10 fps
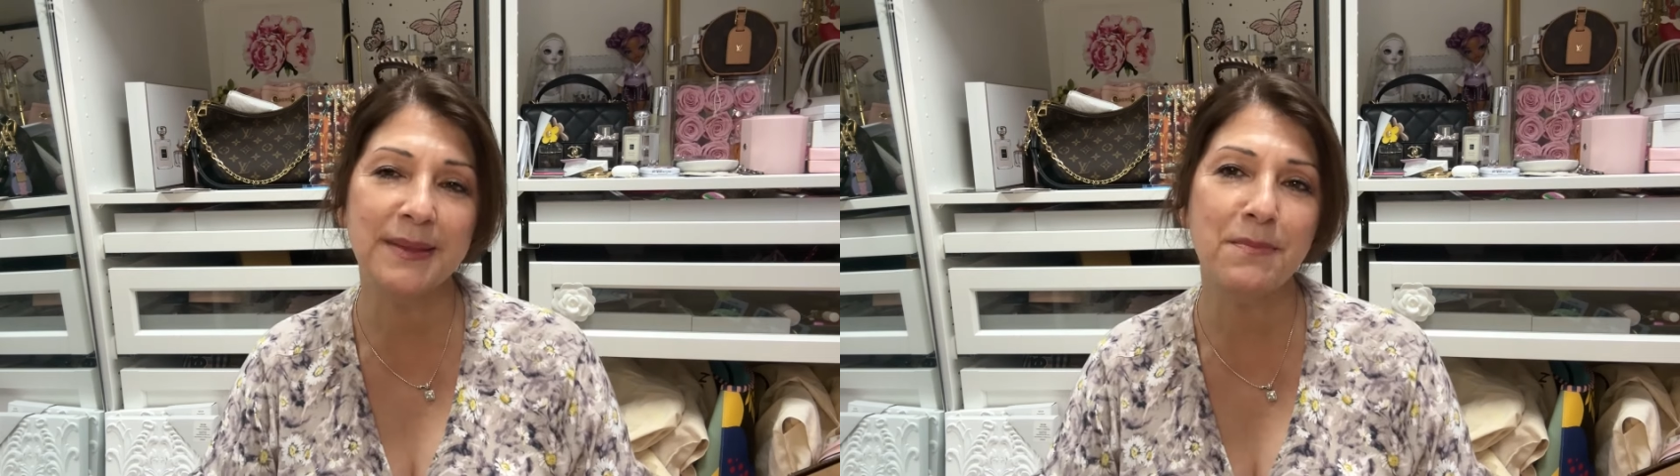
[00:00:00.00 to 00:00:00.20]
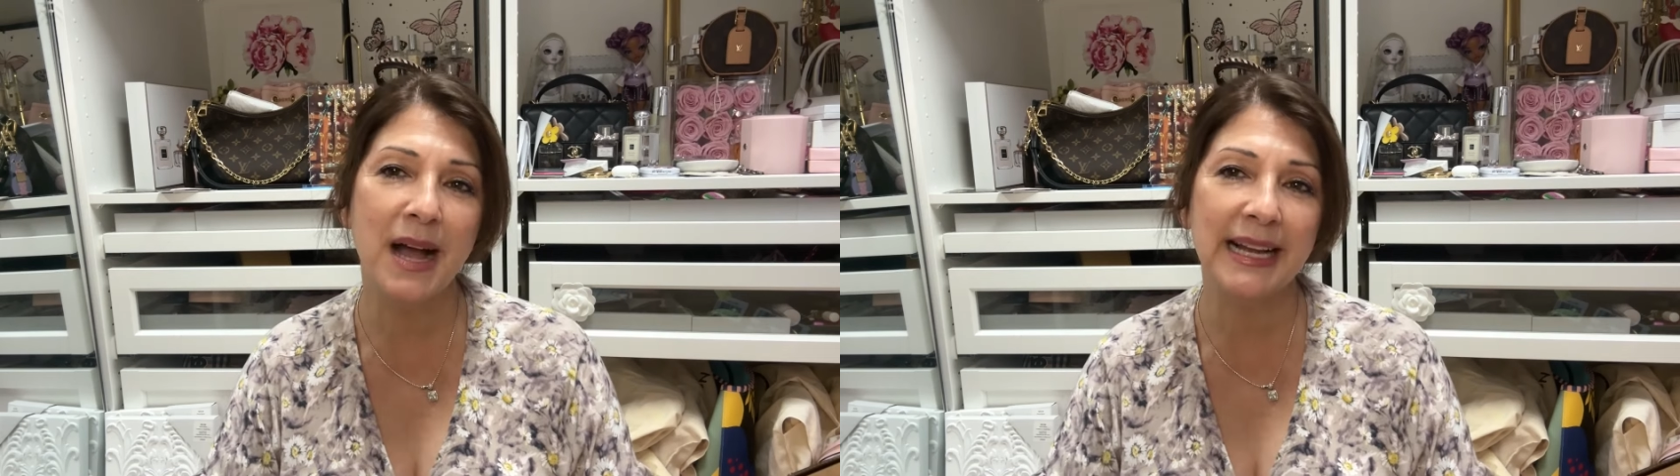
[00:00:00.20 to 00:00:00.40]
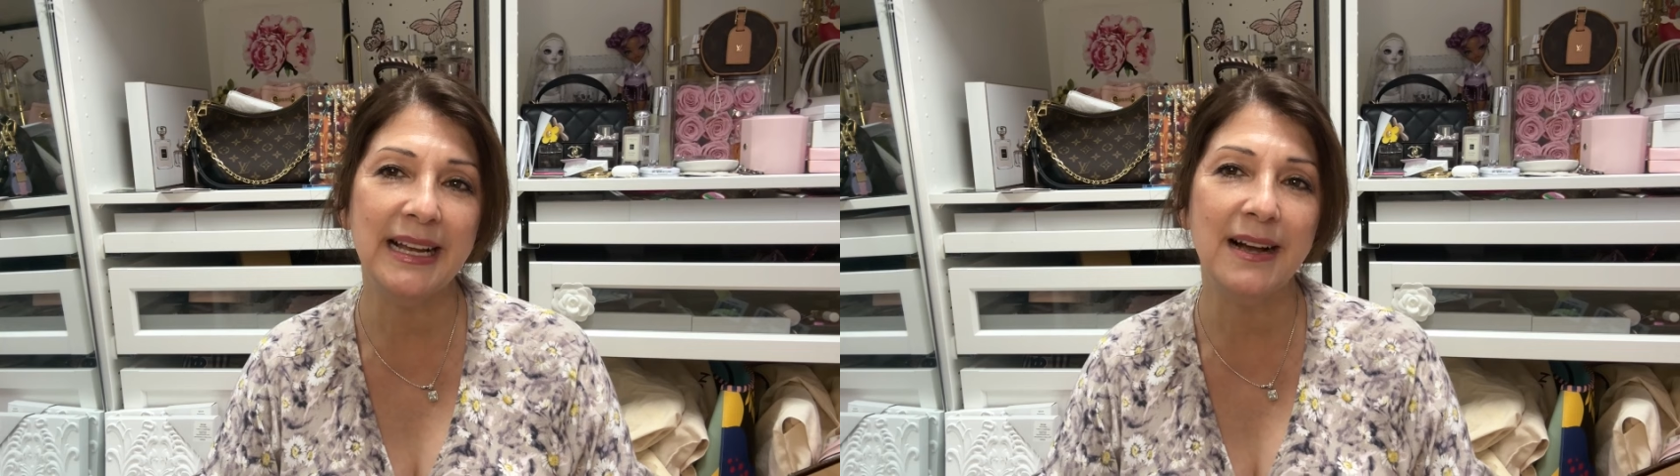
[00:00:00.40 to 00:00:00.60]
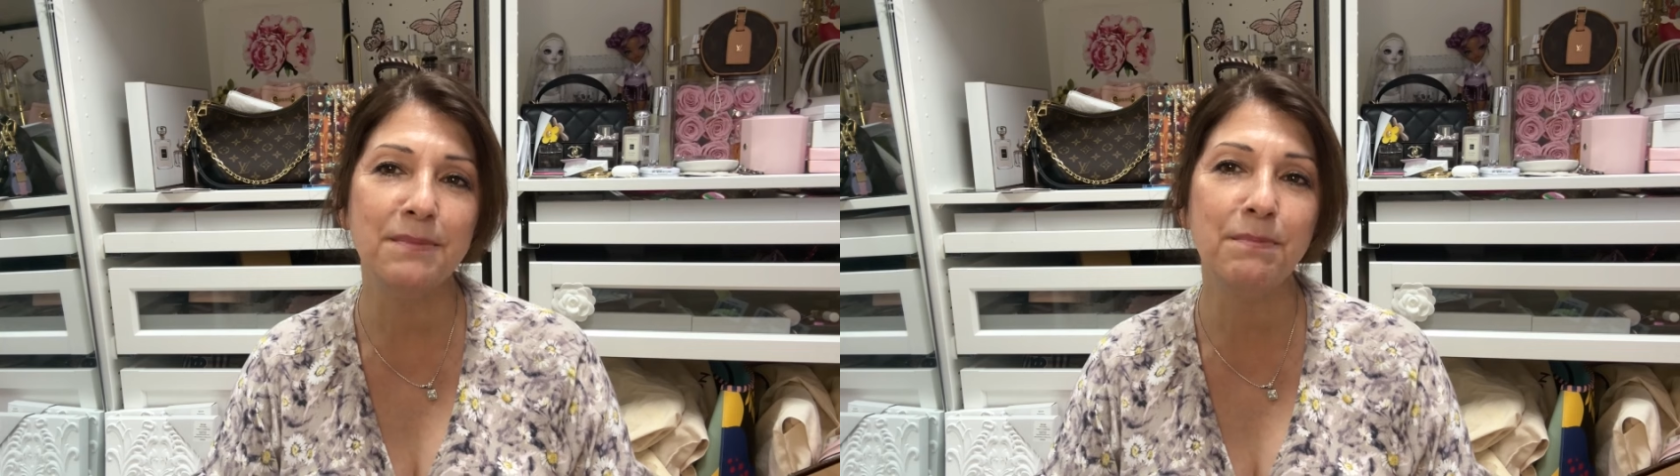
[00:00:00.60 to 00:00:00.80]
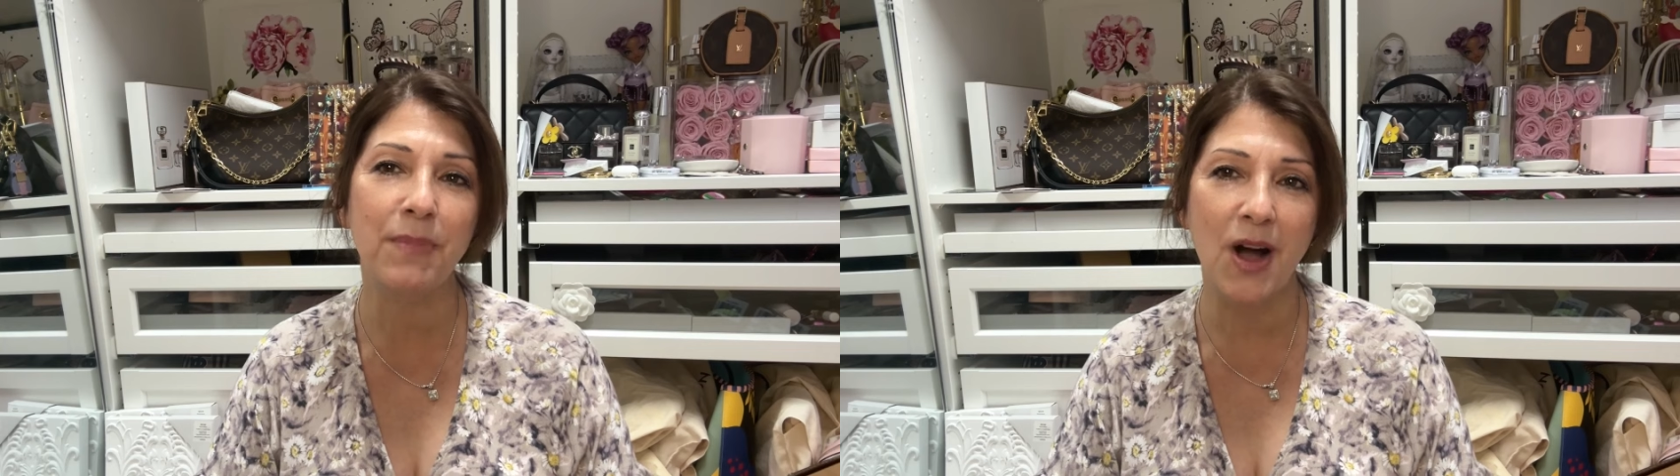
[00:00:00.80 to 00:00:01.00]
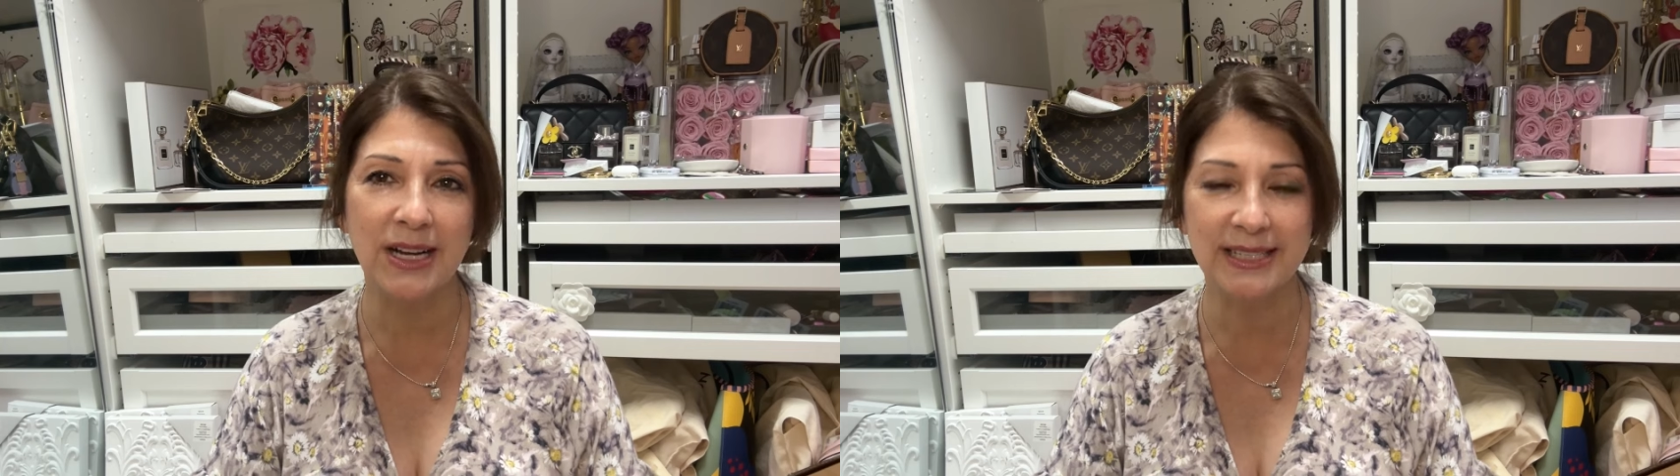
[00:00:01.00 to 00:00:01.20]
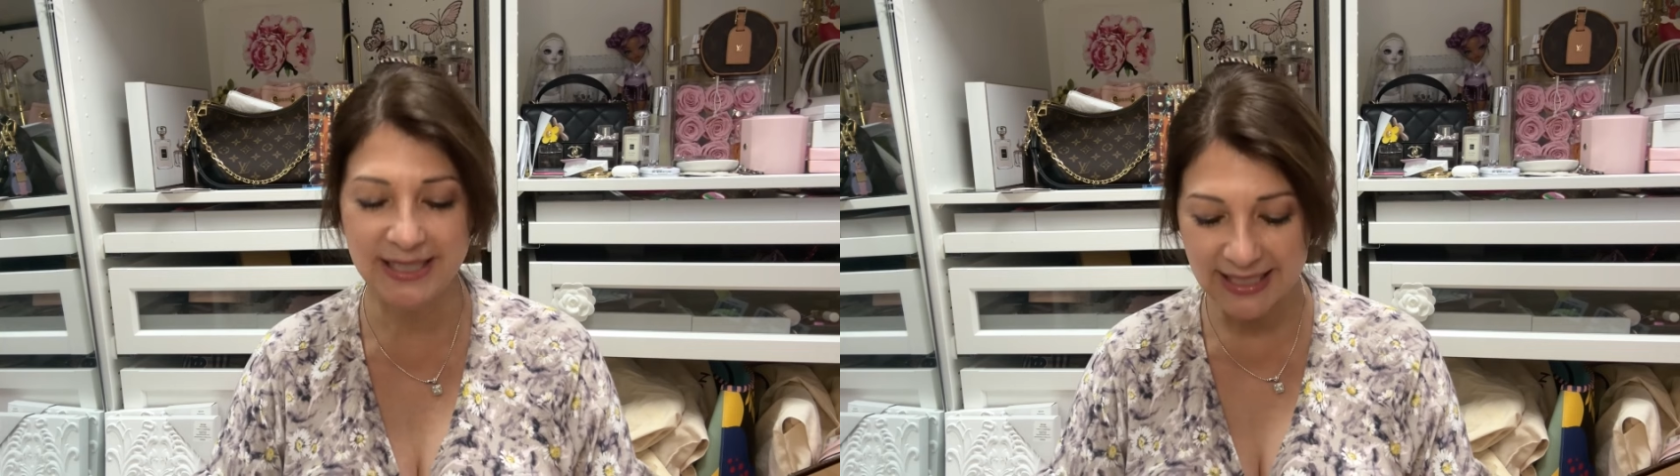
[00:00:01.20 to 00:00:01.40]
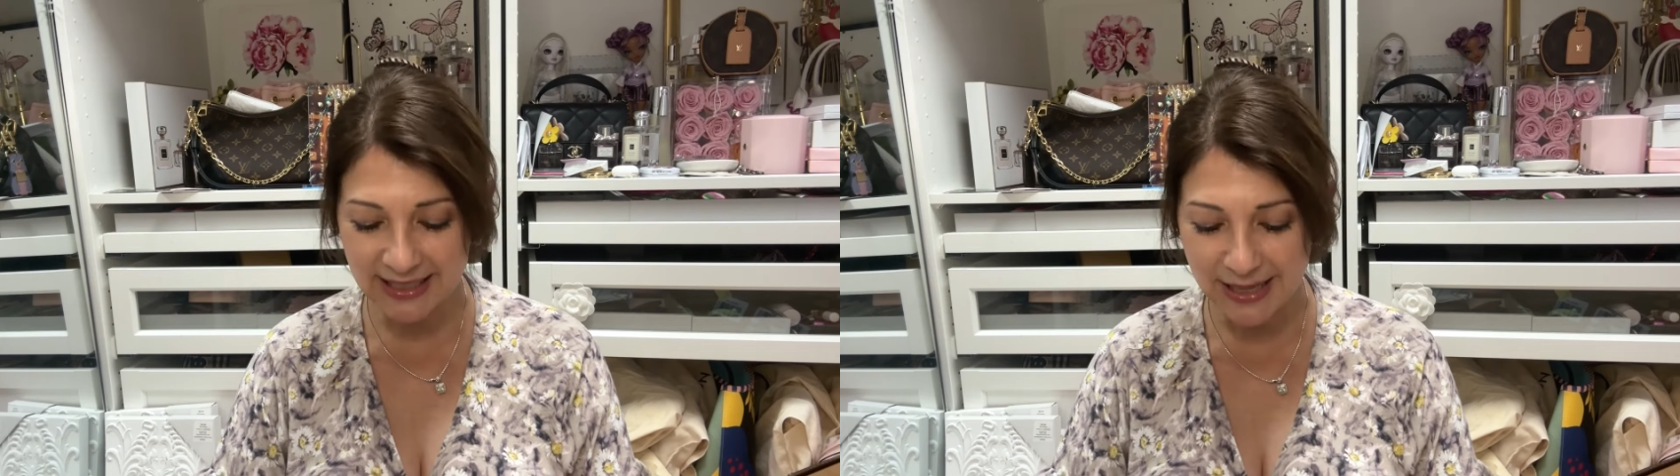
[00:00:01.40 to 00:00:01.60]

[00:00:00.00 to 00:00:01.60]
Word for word: my unboxing,